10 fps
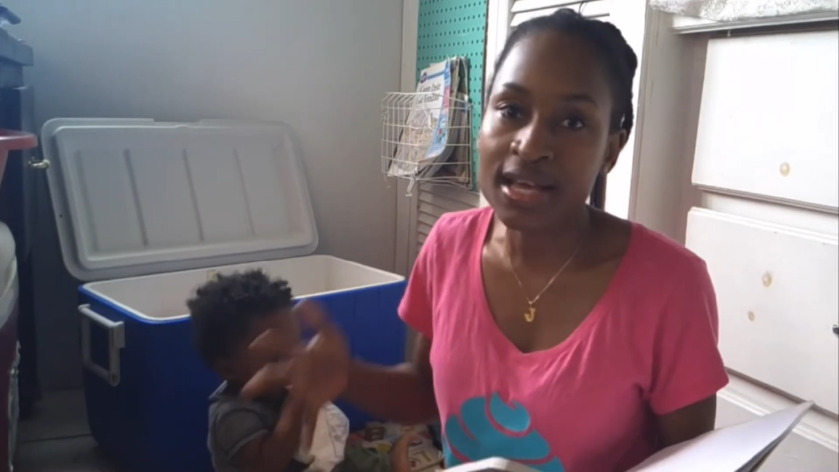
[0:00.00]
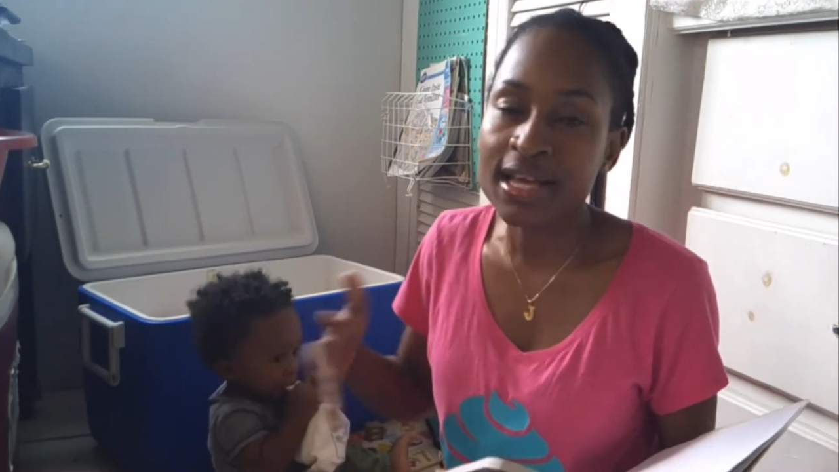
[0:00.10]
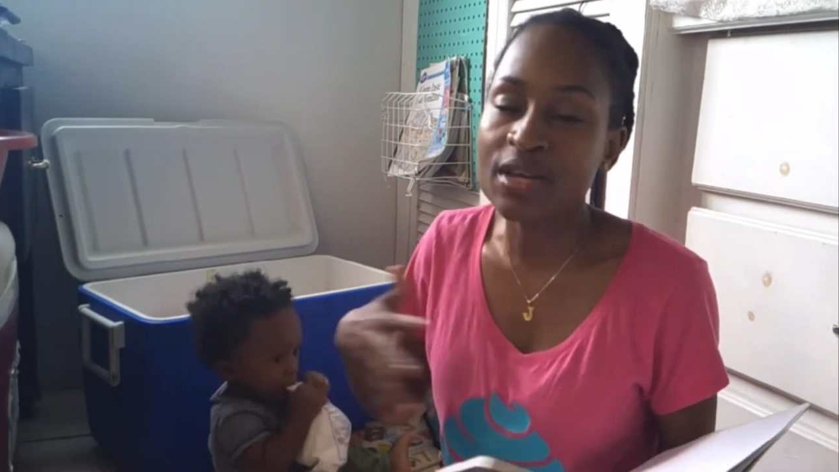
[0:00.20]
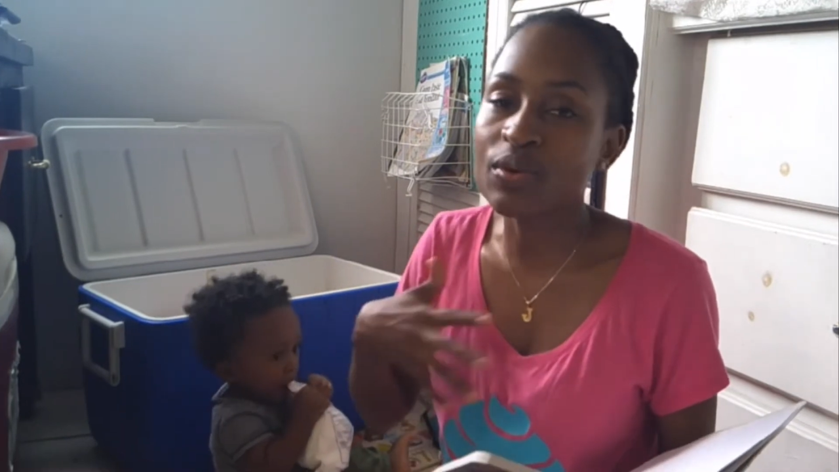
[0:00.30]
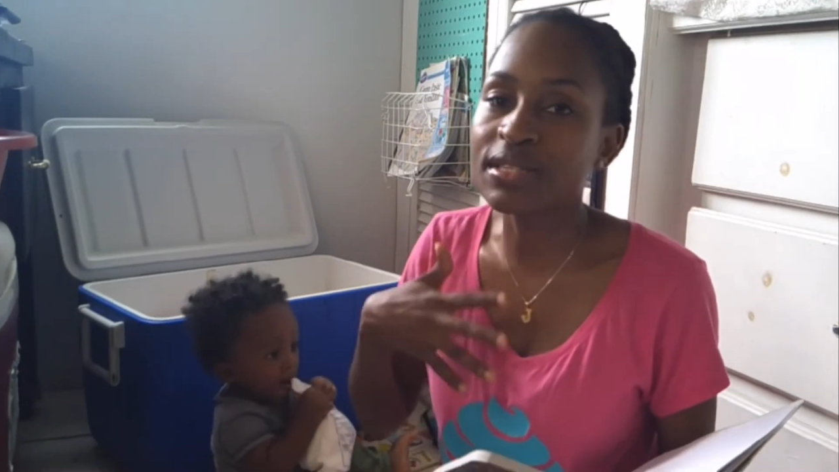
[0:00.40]

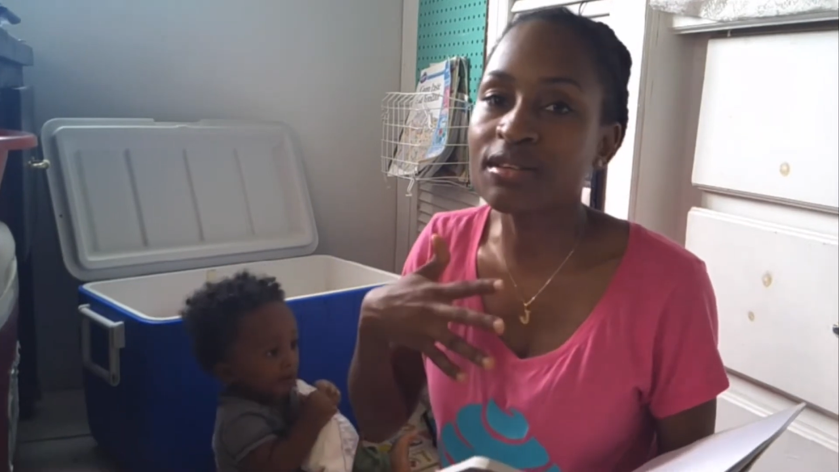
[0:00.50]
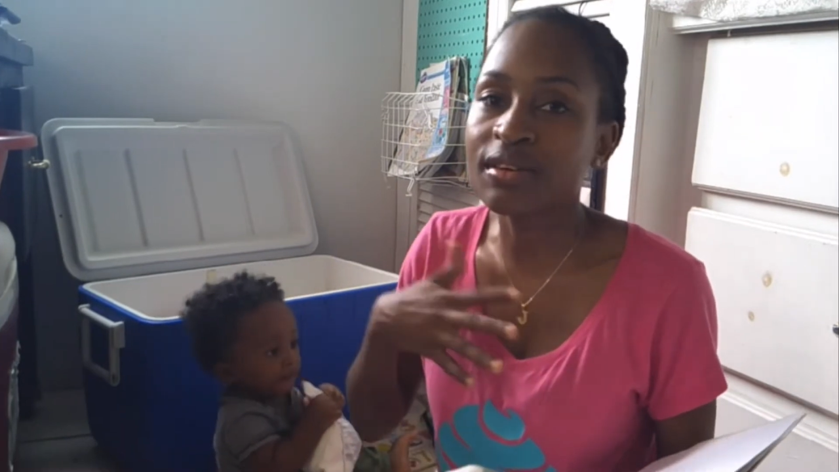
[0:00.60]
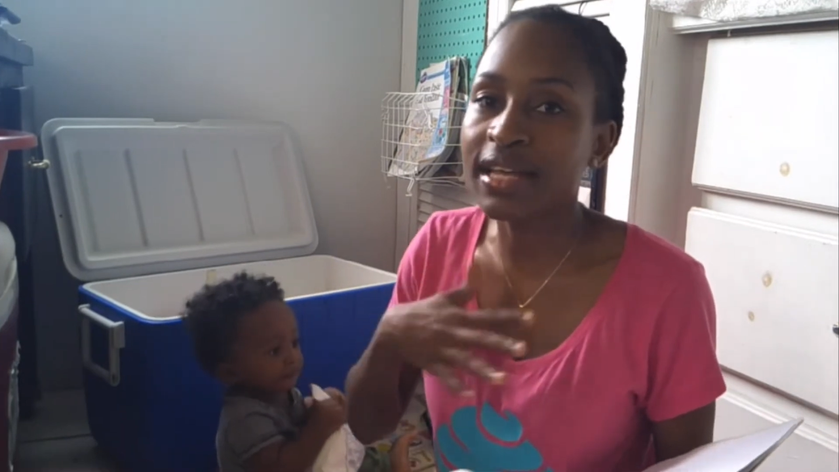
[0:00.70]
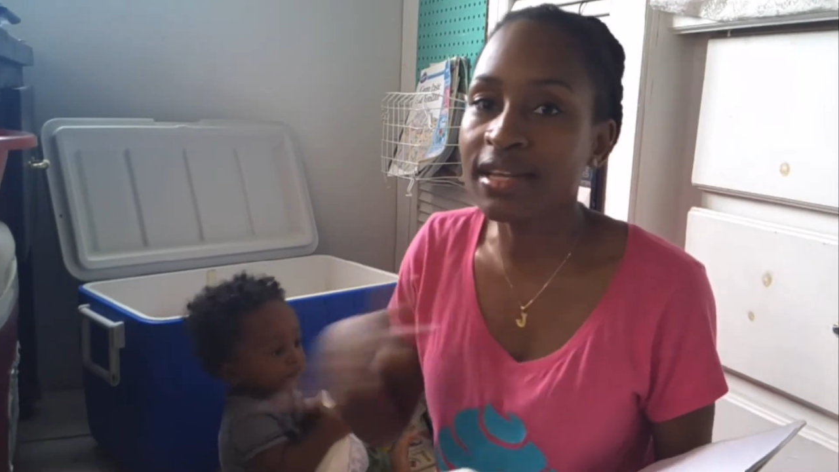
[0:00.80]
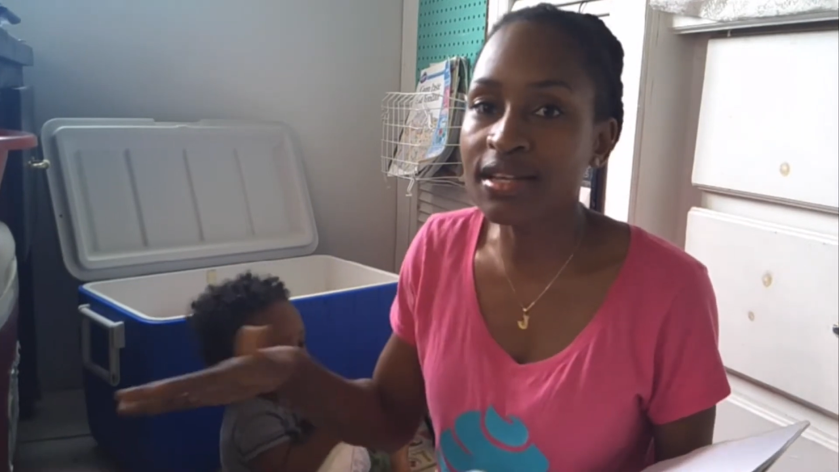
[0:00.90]
It wasn't
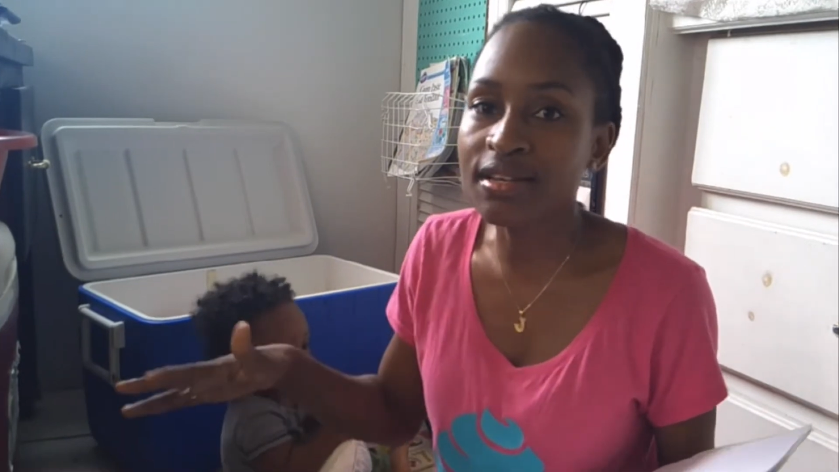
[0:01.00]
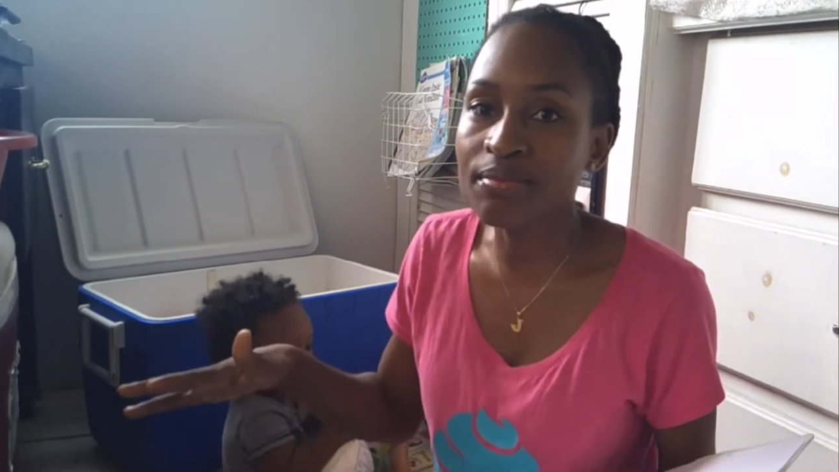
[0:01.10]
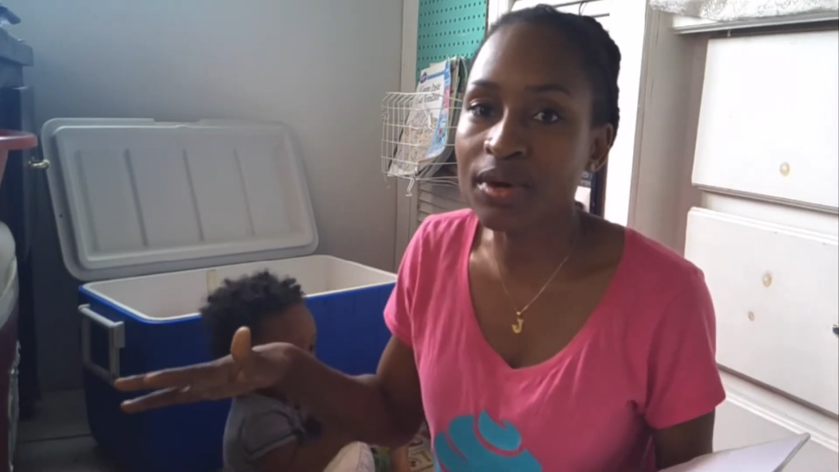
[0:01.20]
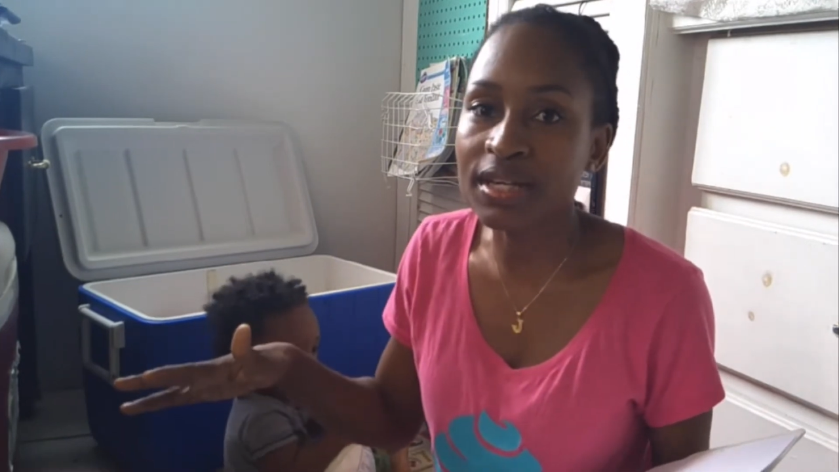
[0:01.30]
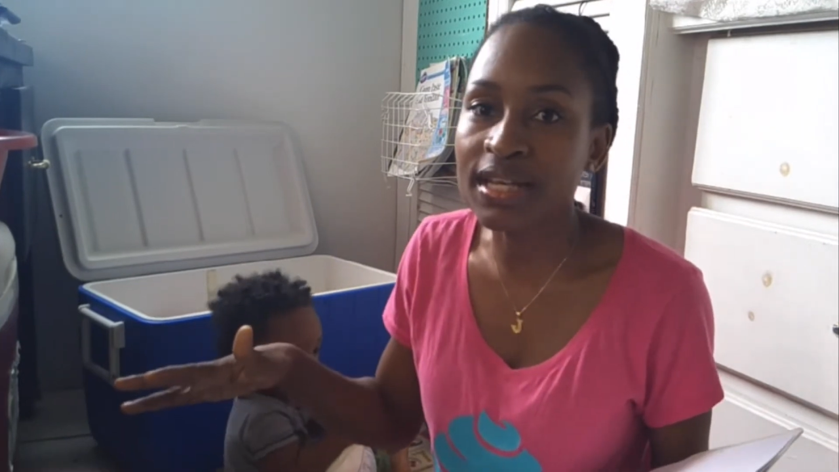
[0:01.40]
on
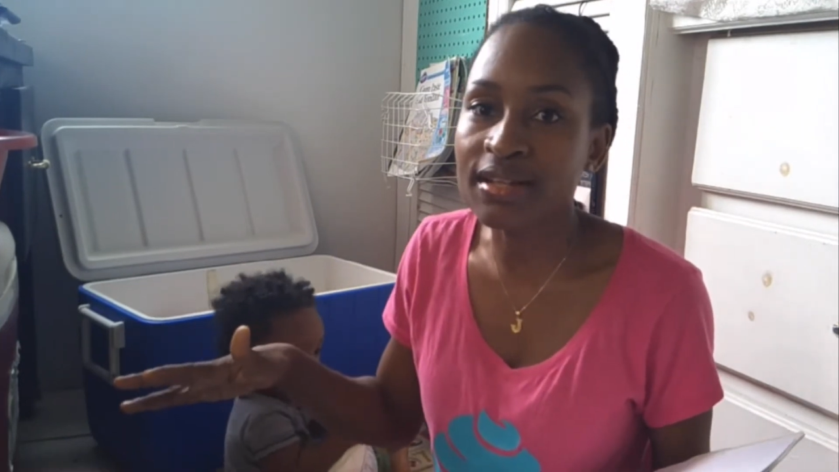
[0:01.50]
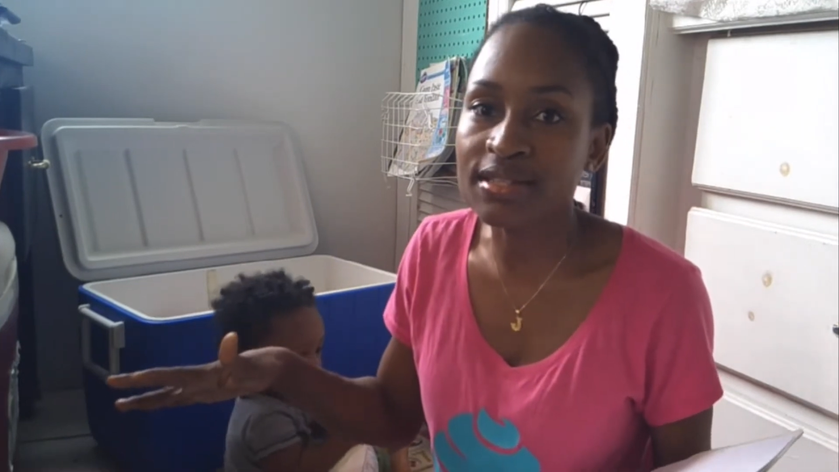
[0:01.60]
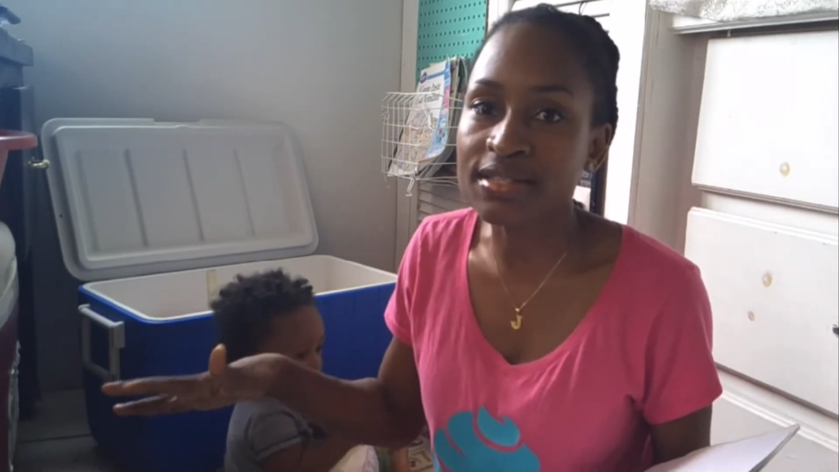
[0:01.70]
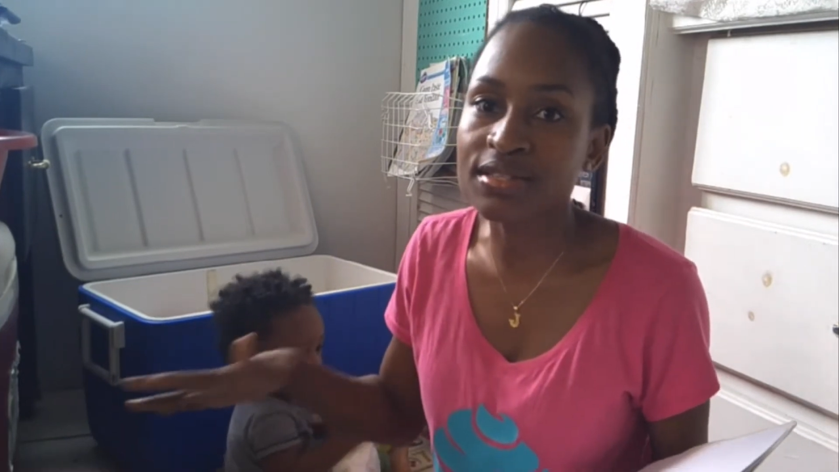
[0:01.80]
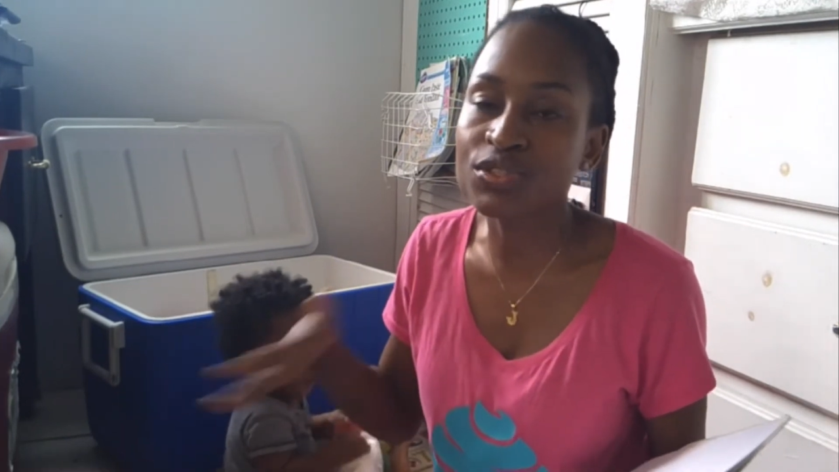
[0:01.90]
anybody
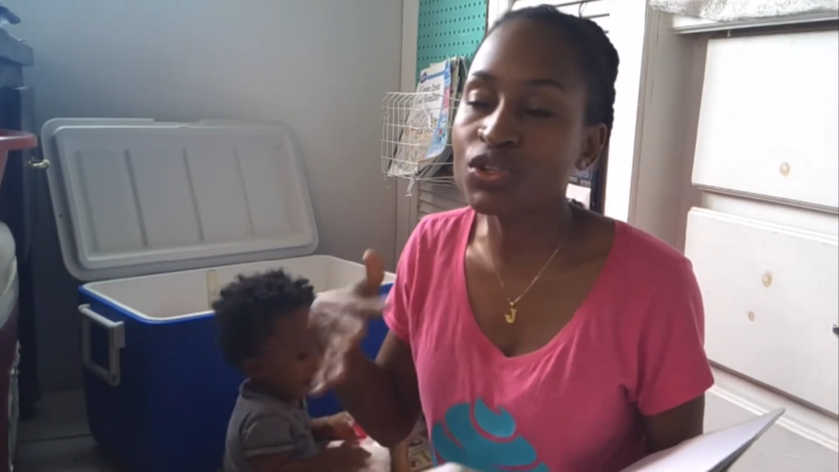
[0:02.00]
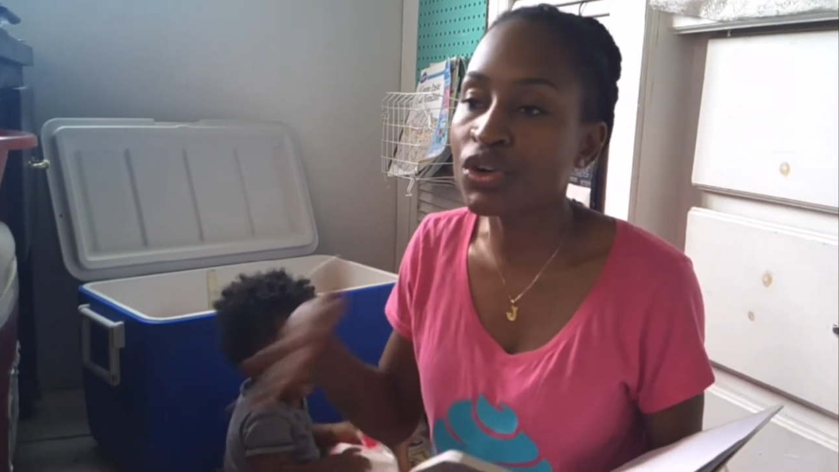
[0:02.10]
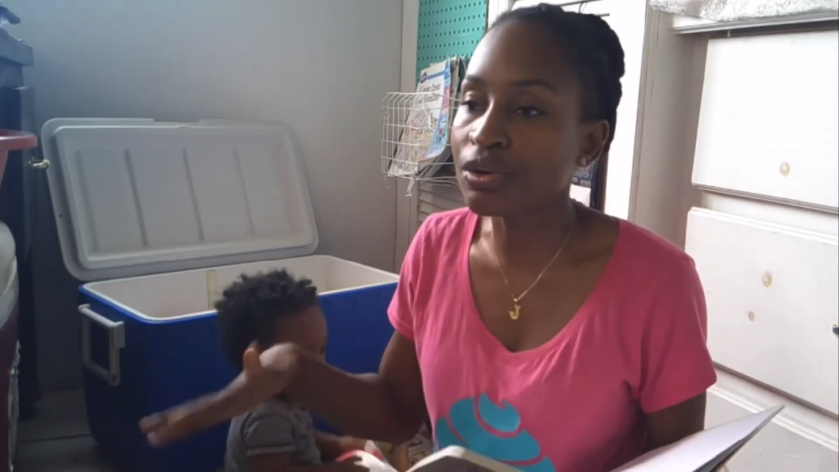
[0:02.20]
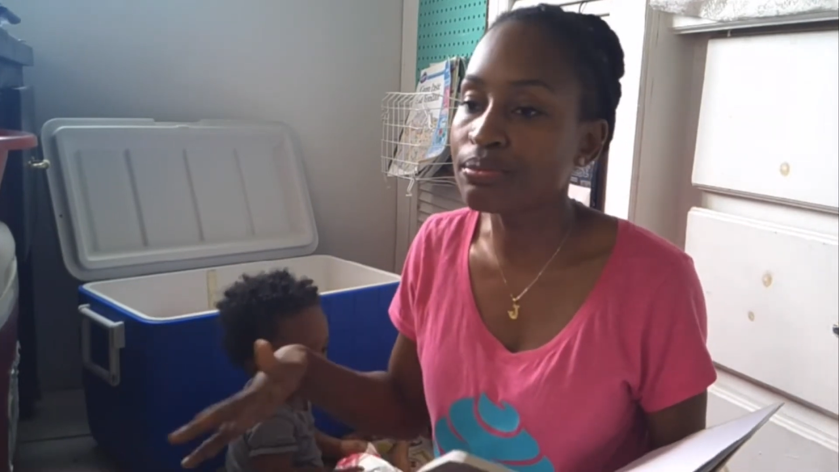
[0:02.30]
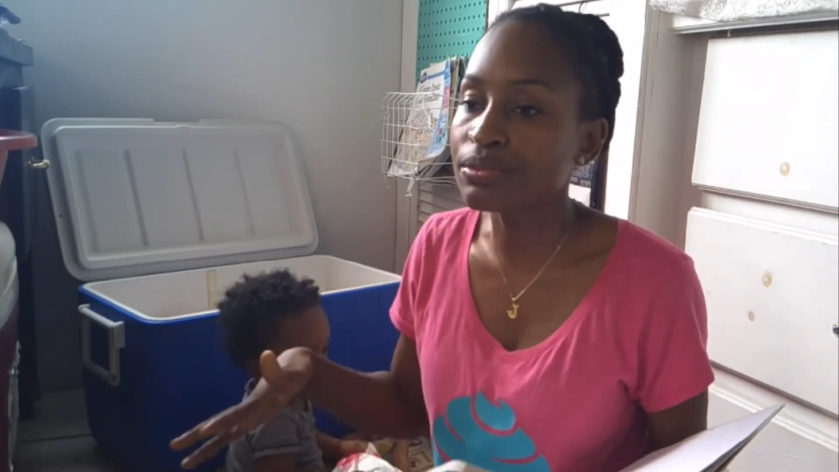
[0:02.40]
else's
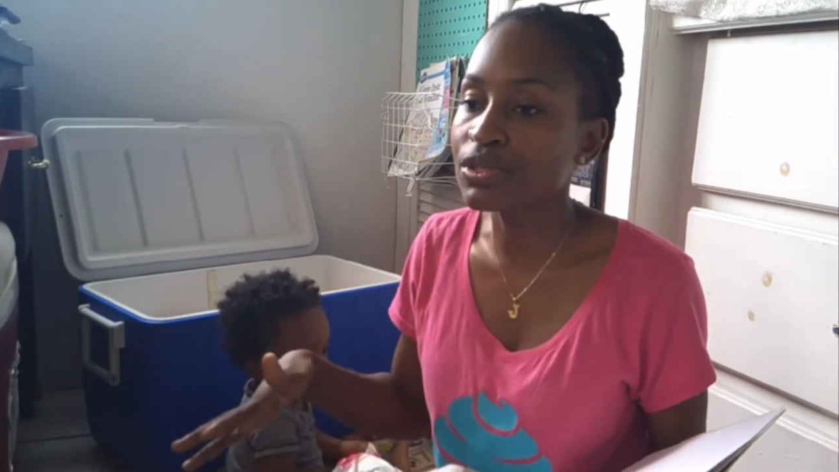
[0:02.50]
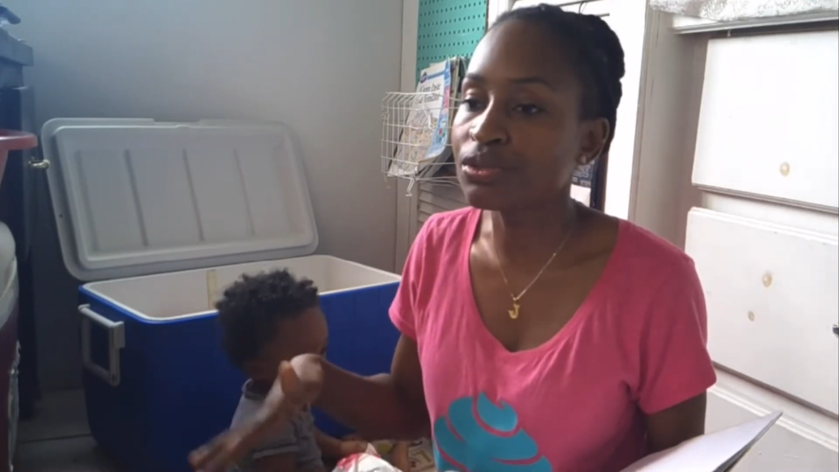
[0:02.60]
terms.